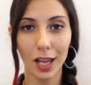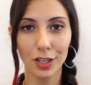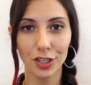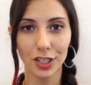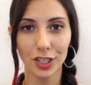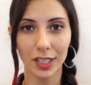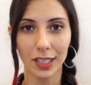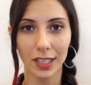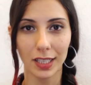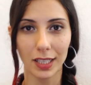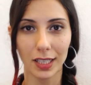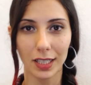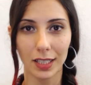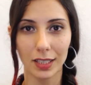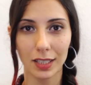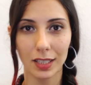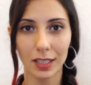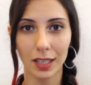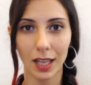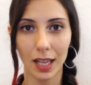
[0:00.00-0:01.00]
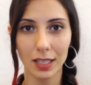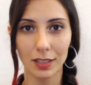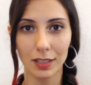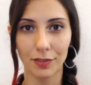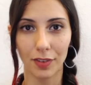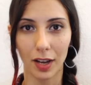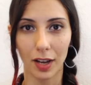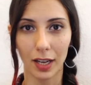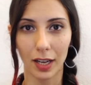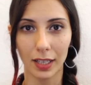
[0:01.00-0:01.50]
Misogyny is
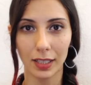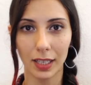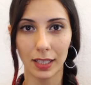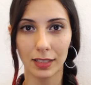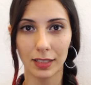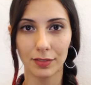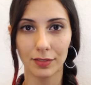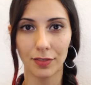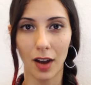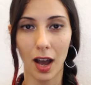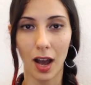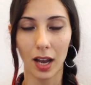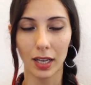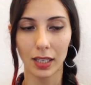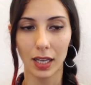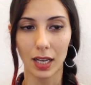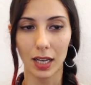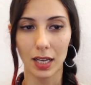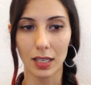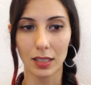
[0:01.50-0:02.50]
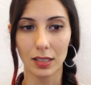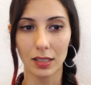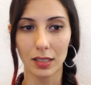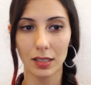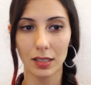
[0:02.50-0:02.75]
classified and defined